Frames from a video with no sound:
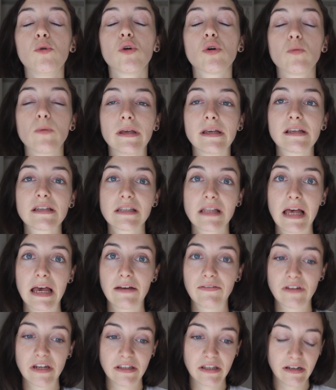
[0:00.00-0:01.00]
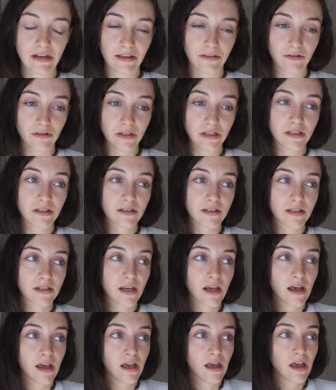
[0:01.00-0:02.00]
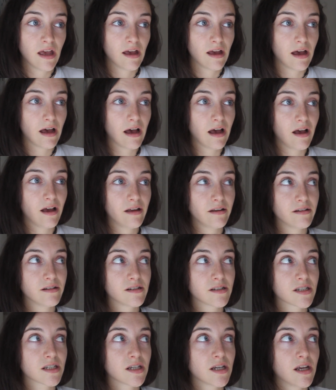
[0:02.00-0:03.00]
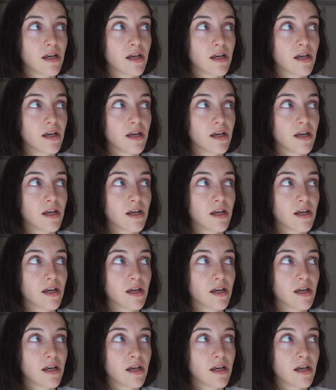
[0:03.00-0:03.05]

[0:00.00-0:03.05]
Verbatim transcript: more weeks left in the Netherlands and